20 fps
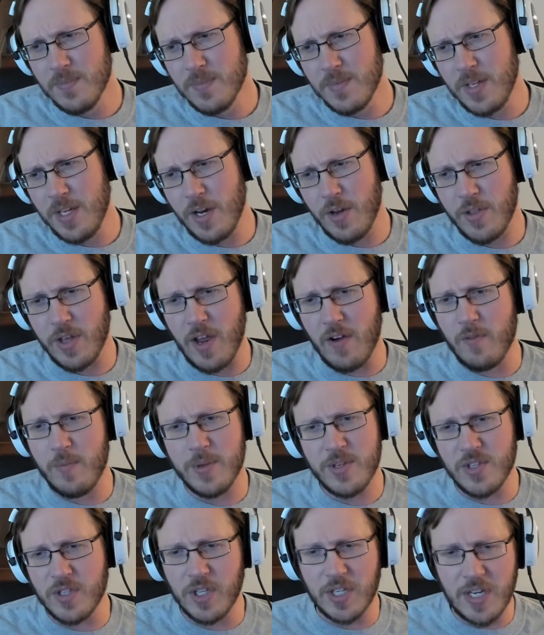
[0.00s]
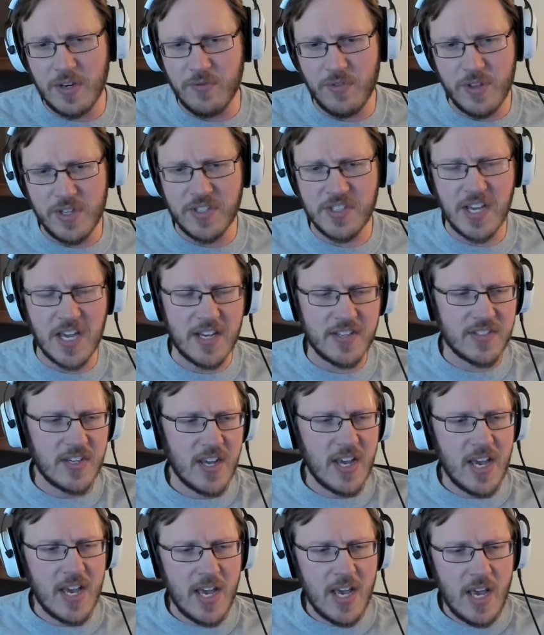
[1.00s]
The government's looking for these guys.
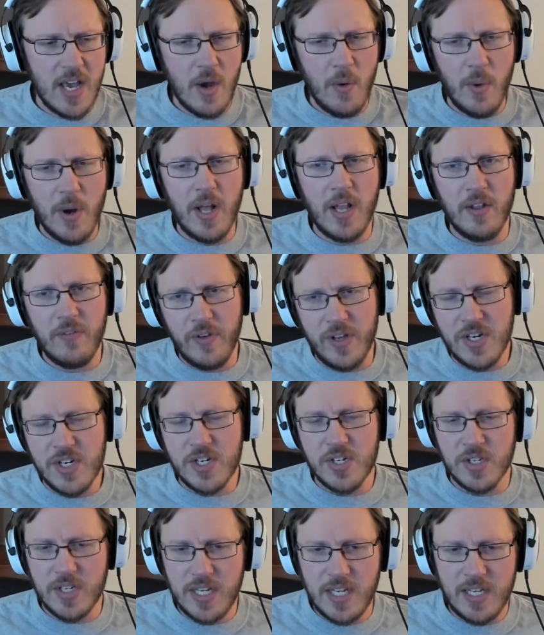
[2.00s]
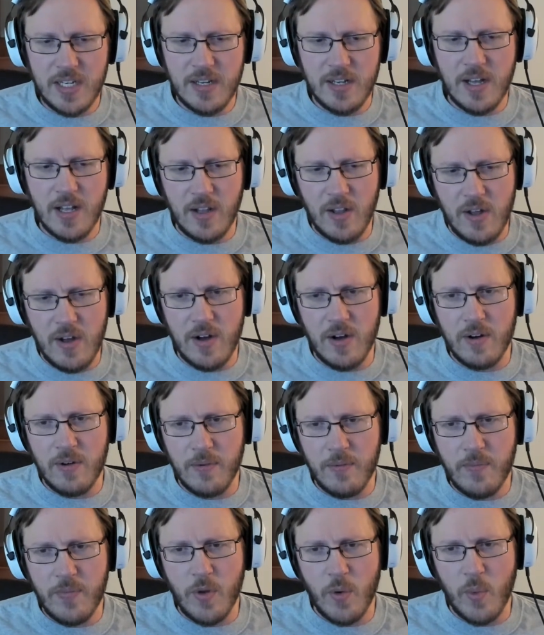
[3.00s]
Well, eventually,
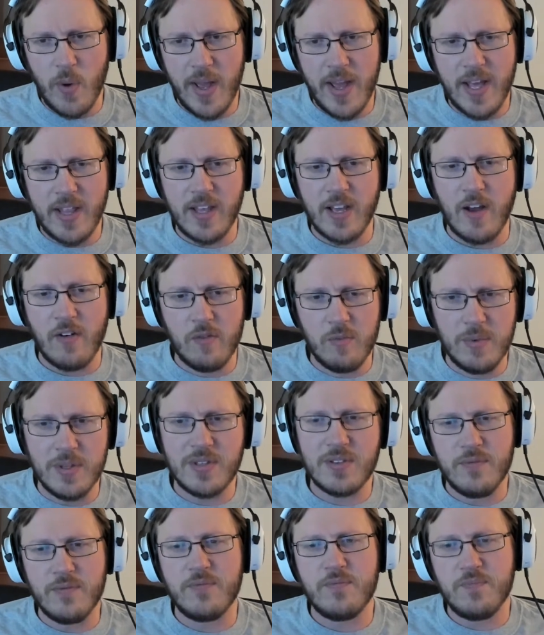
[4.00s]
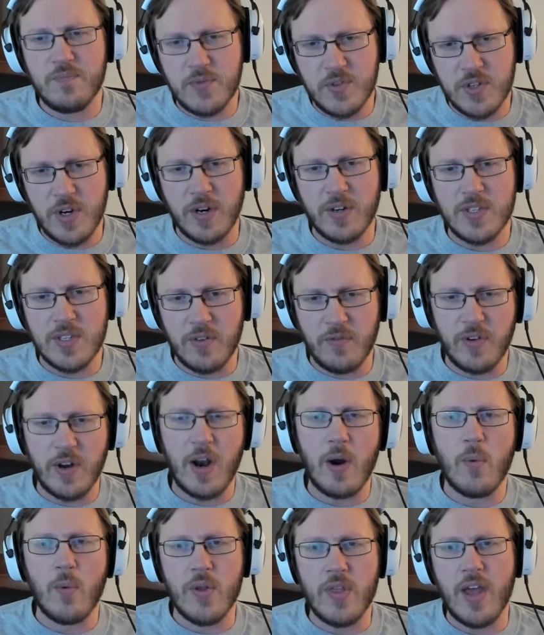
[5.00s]
along the way, the government starts to
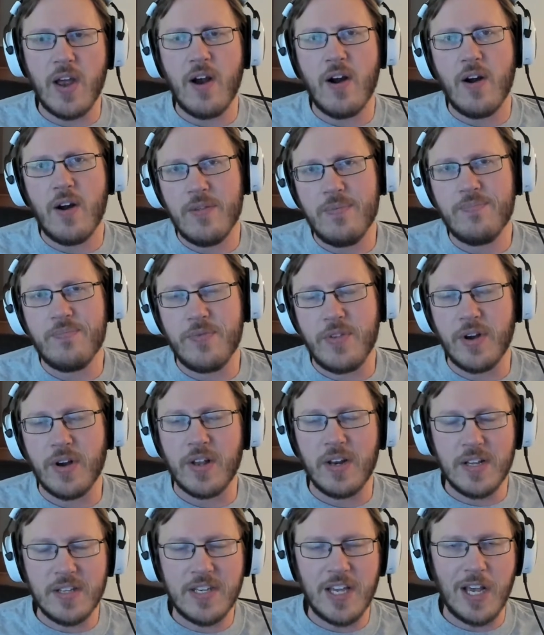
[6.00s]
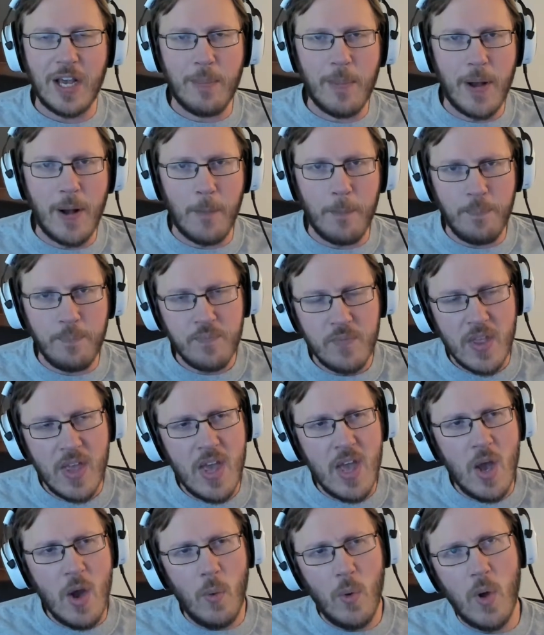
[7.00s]
figure out where they are, and they're going to take them out.
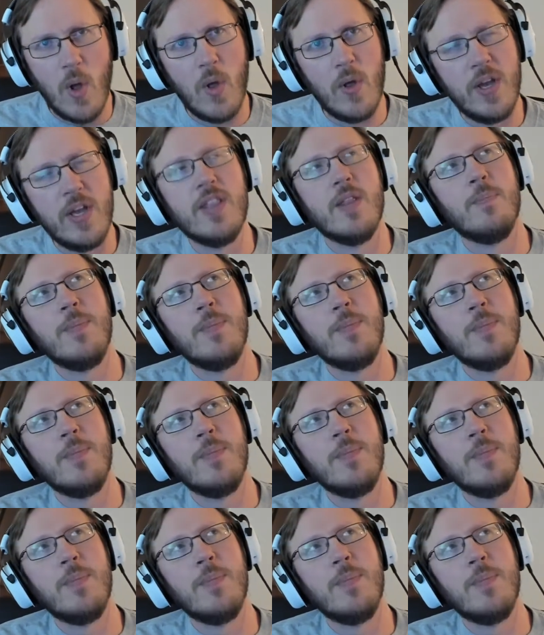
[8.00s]
Well, in the